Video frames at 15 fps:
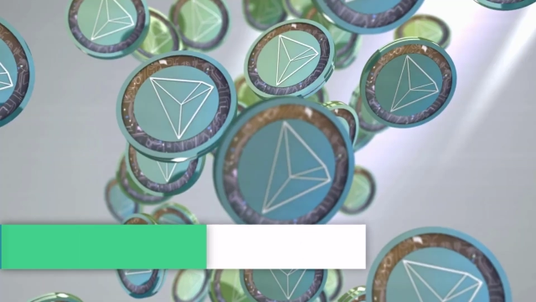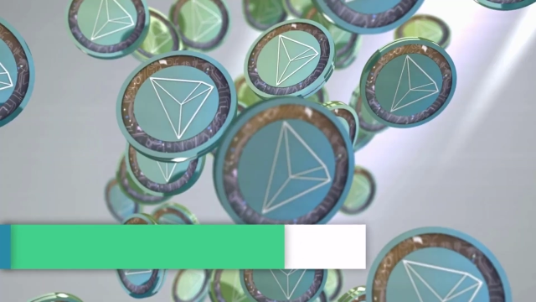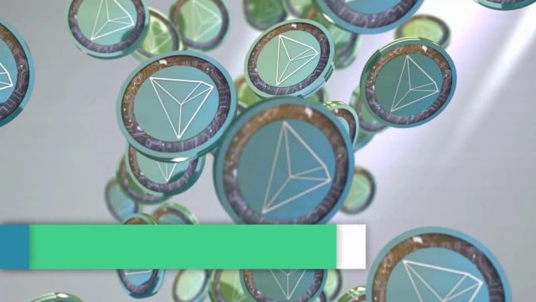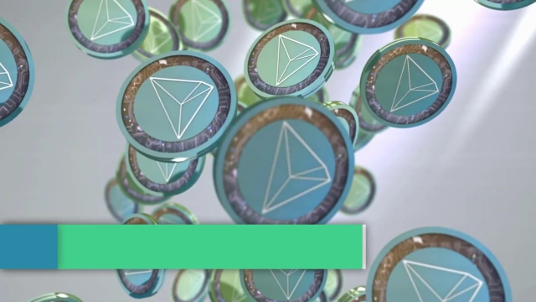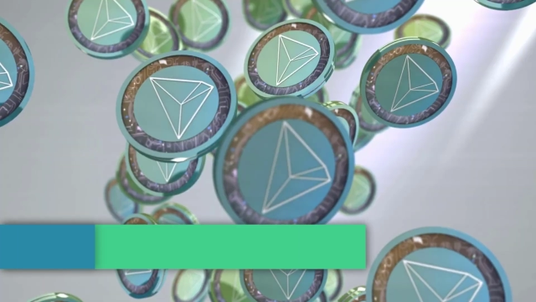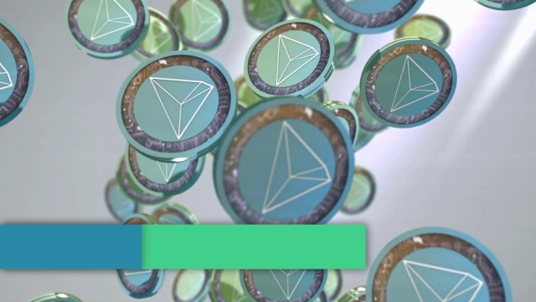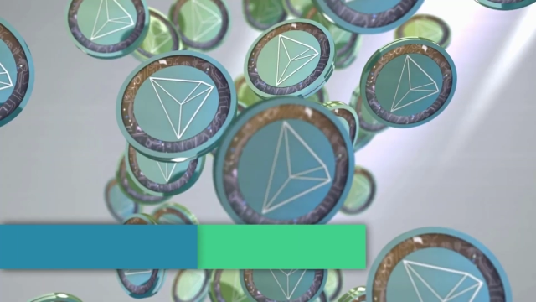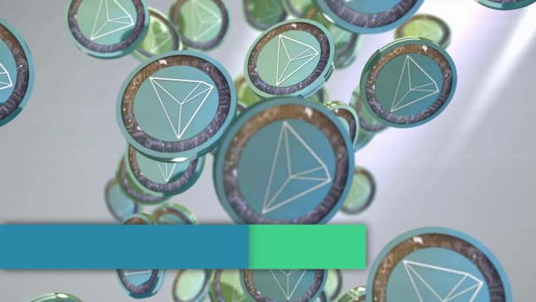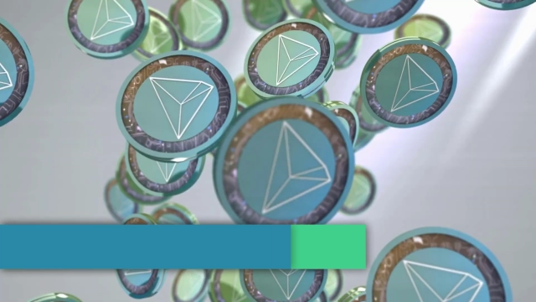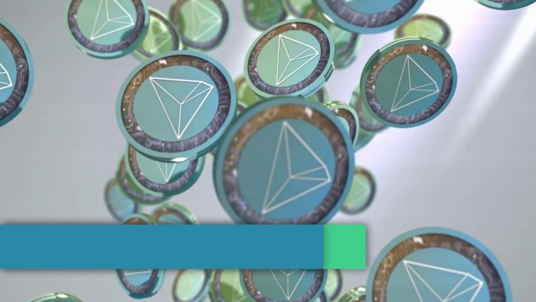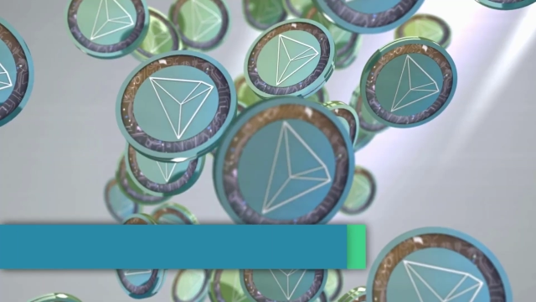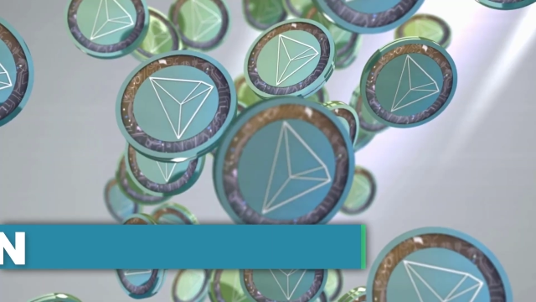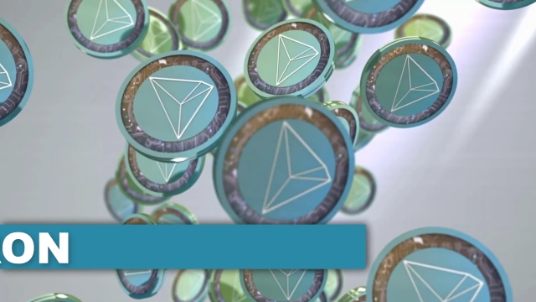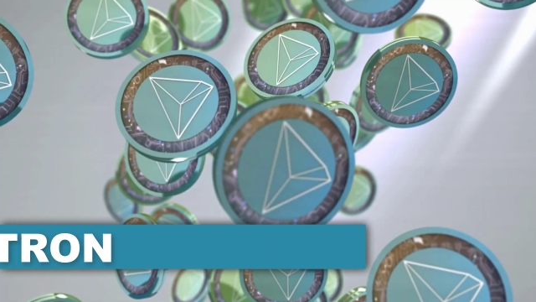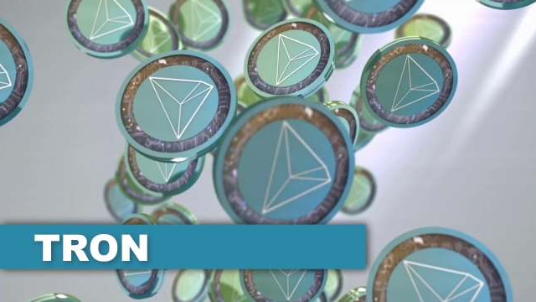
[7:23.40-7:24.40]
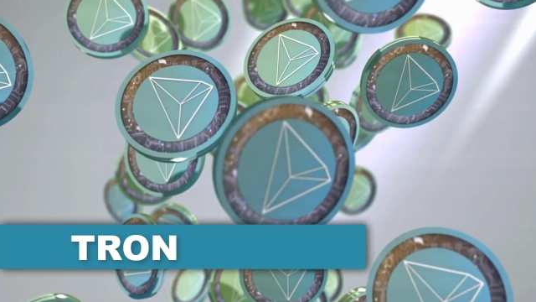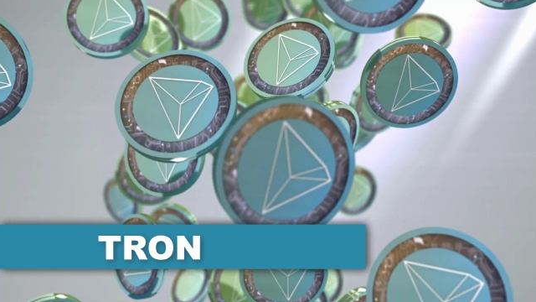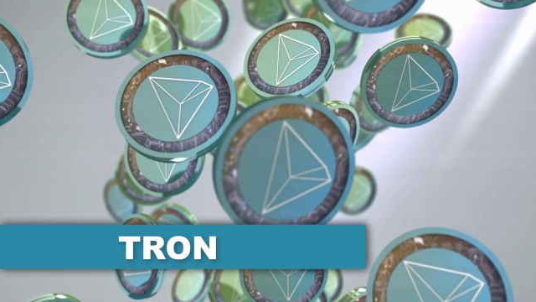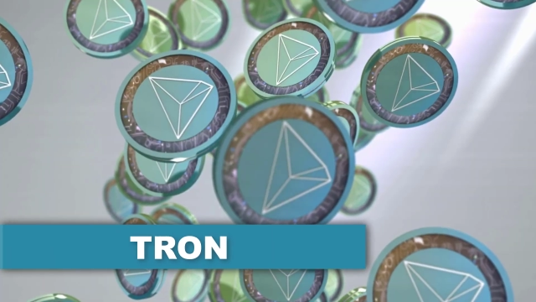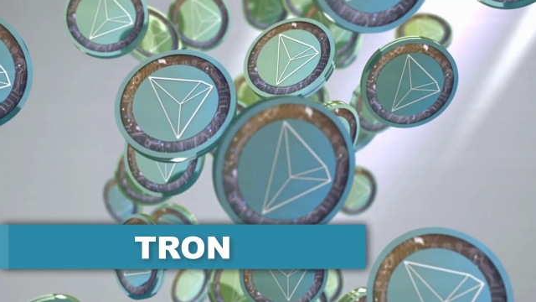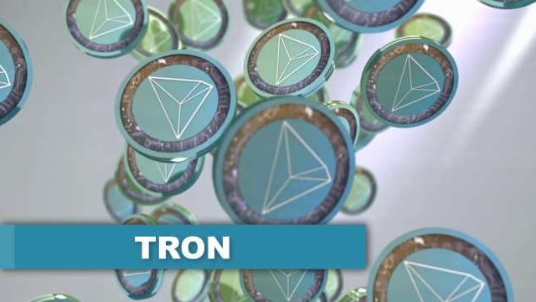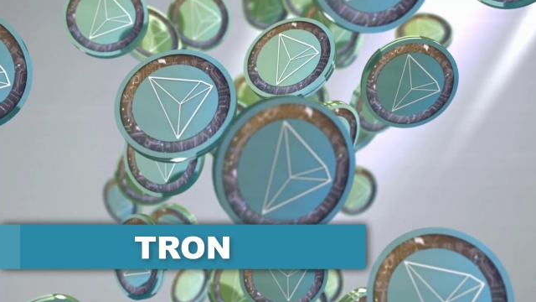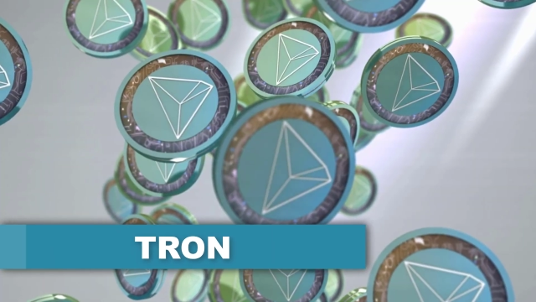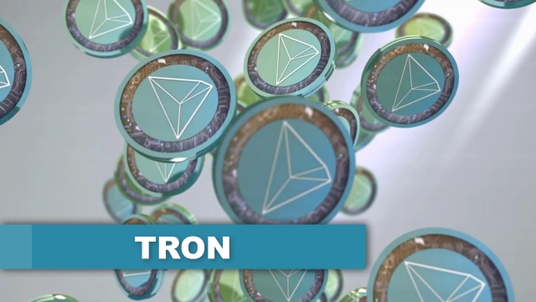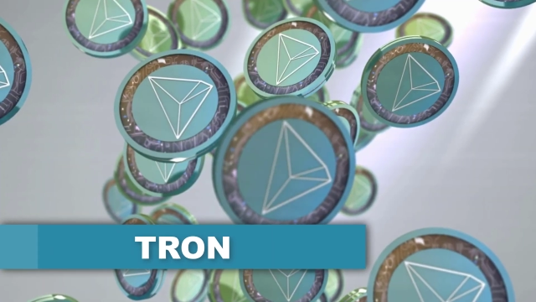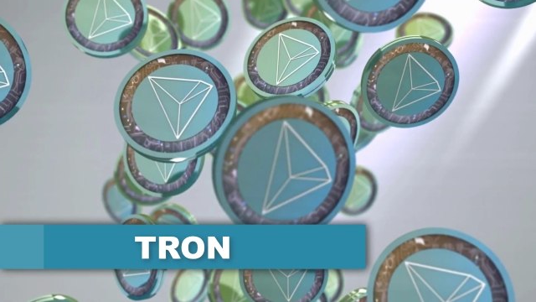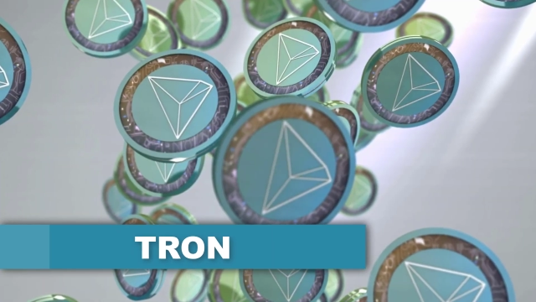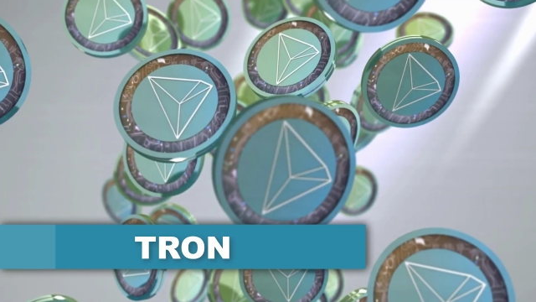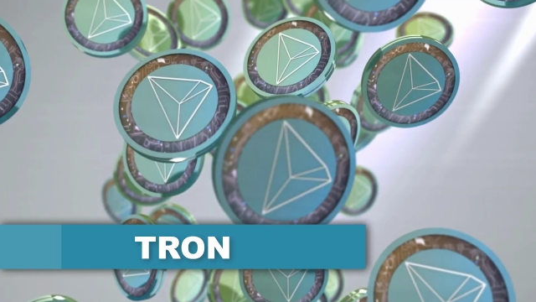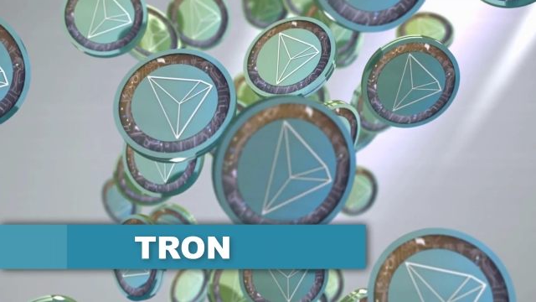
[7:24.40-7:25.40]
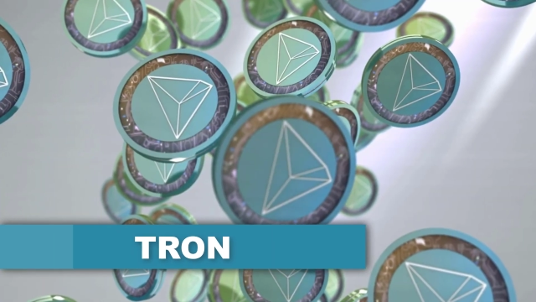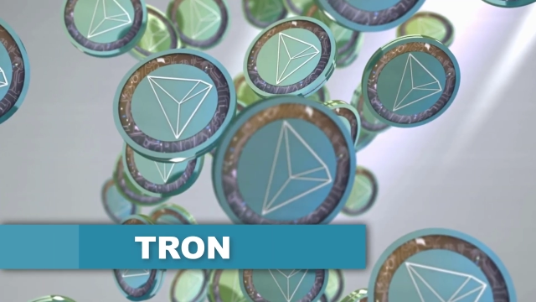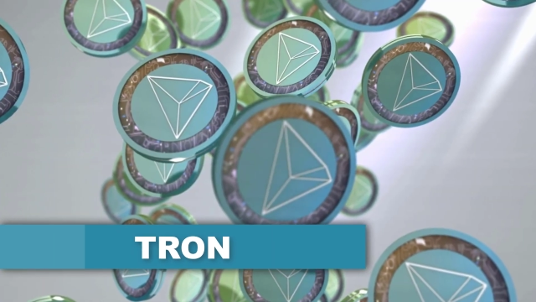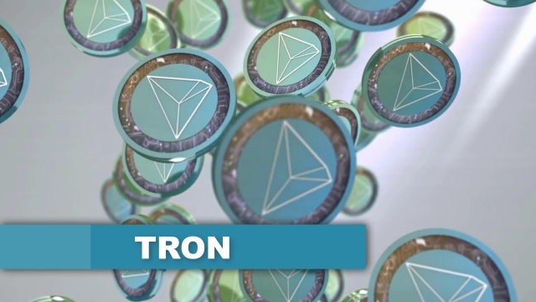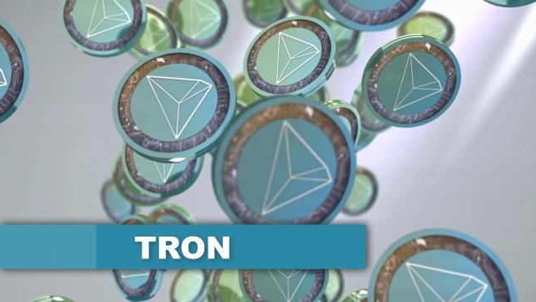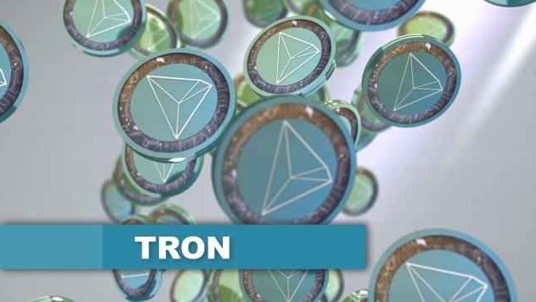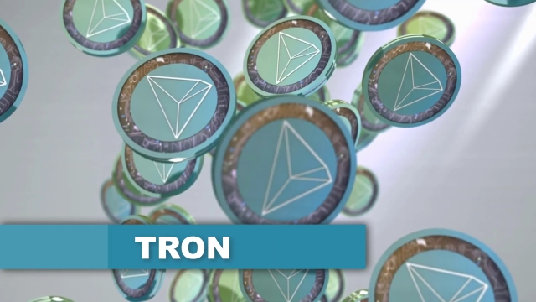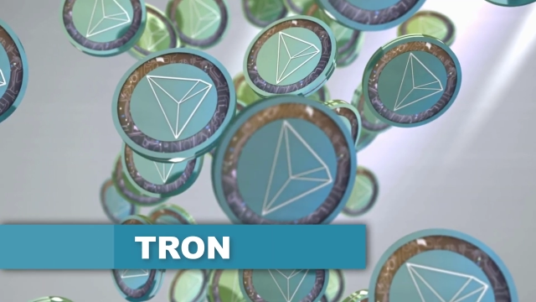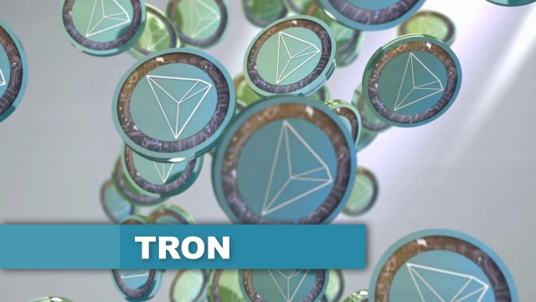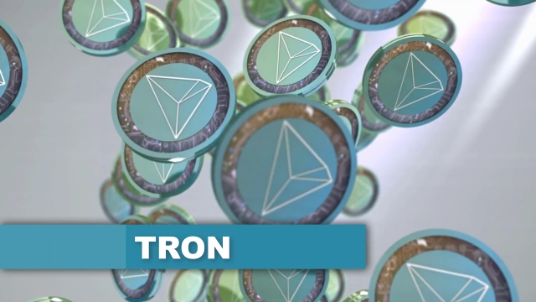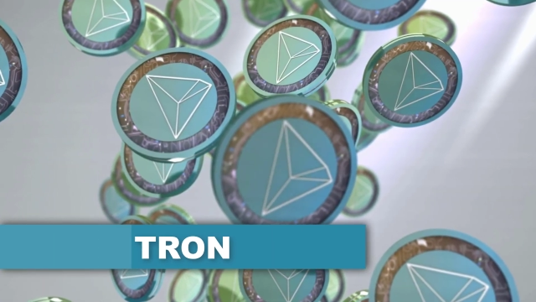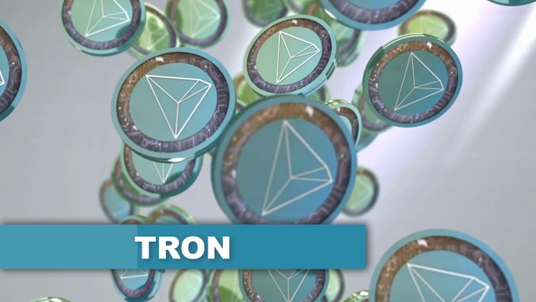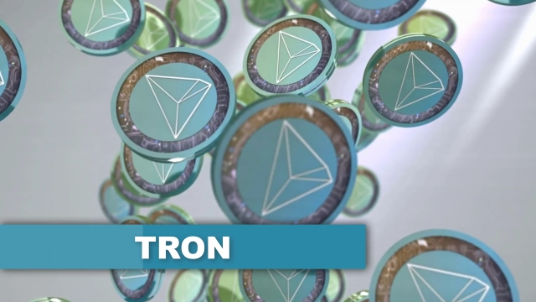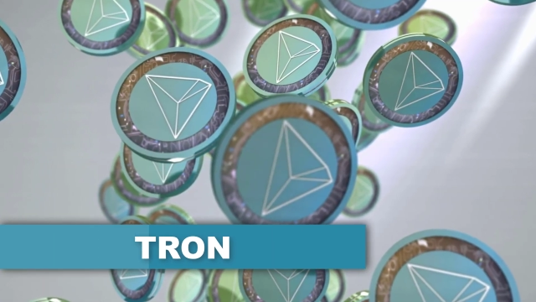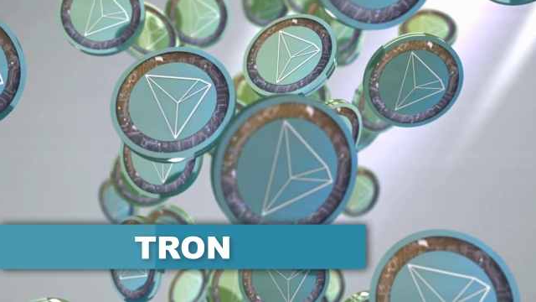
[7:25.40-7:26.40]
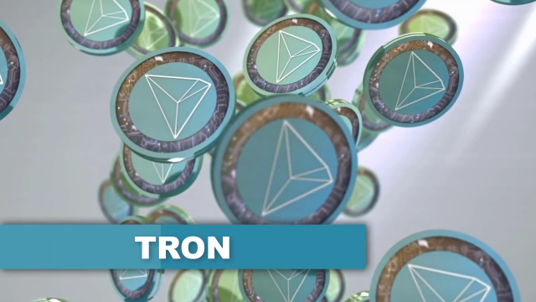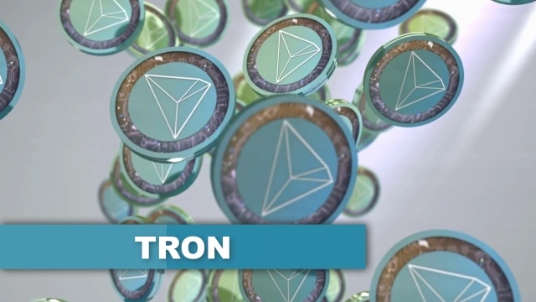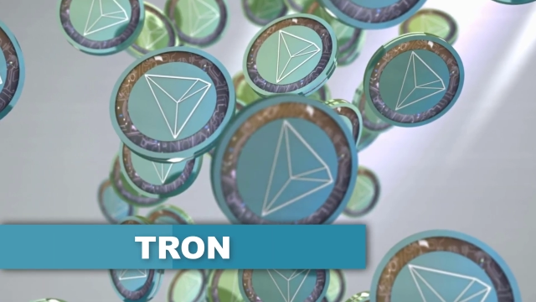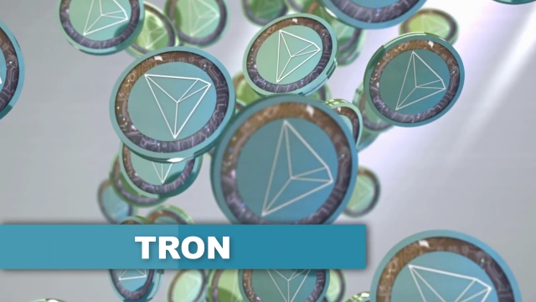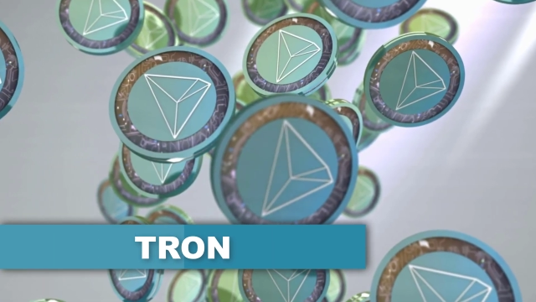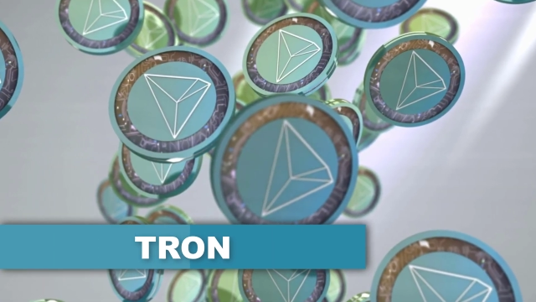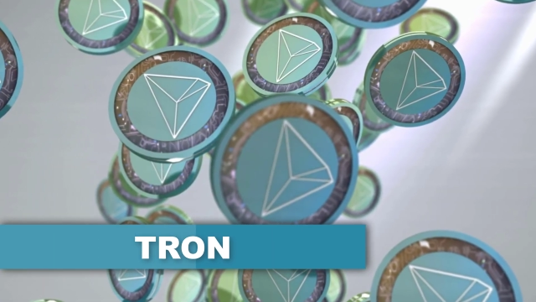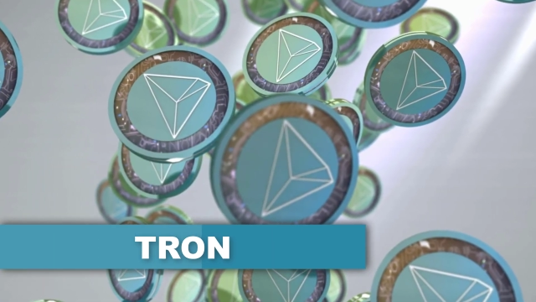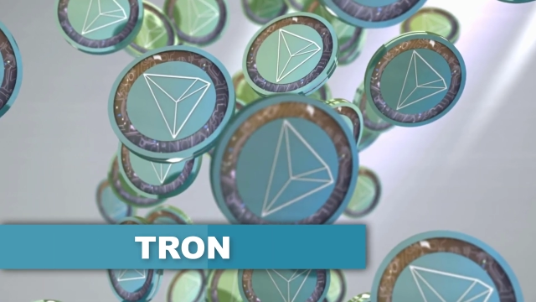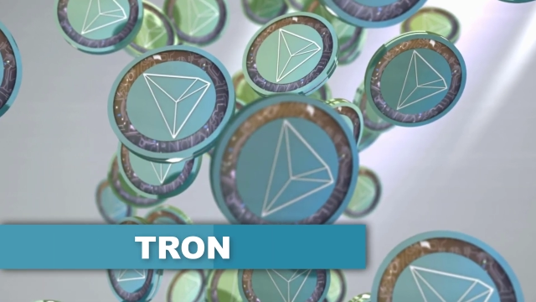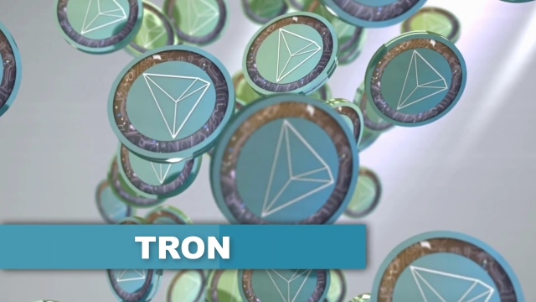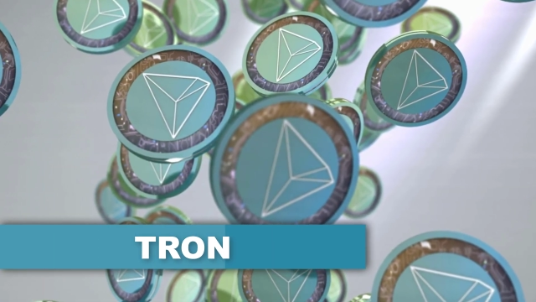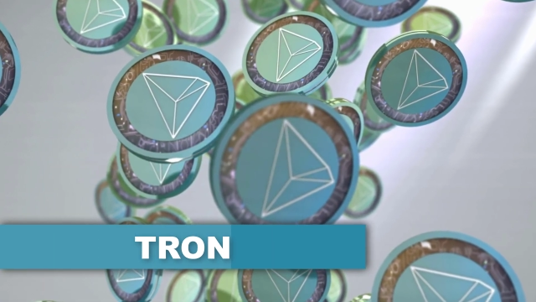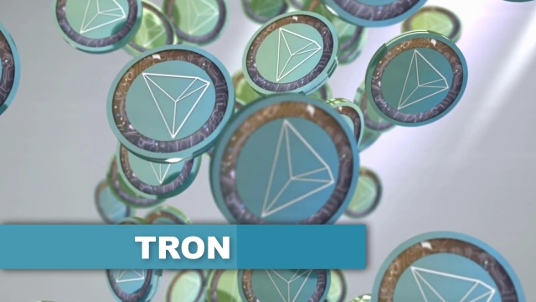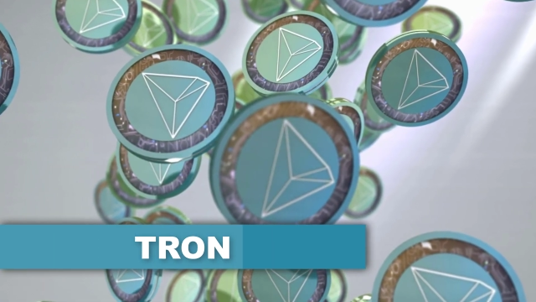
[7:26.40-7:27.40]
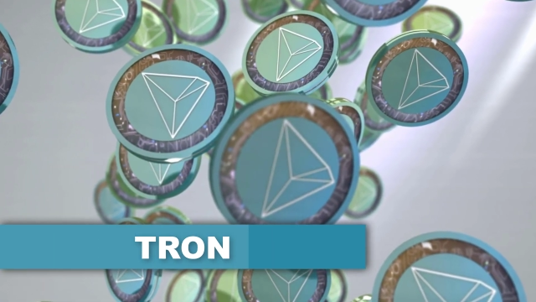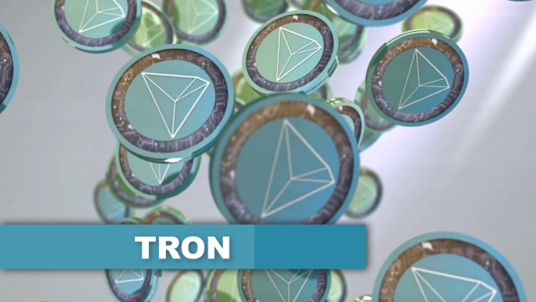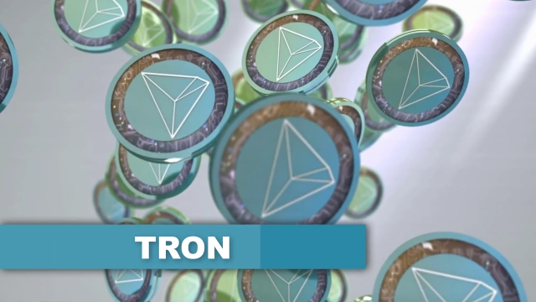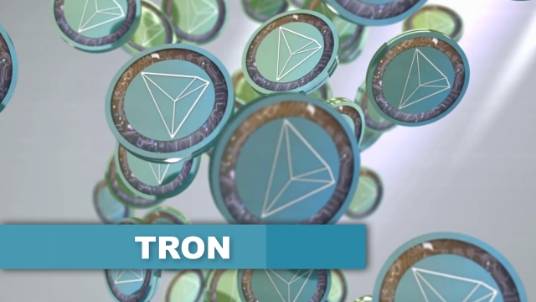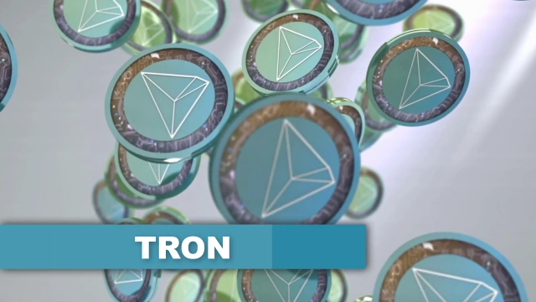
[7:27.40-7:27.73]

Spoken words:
Nobody's mouth can be seen.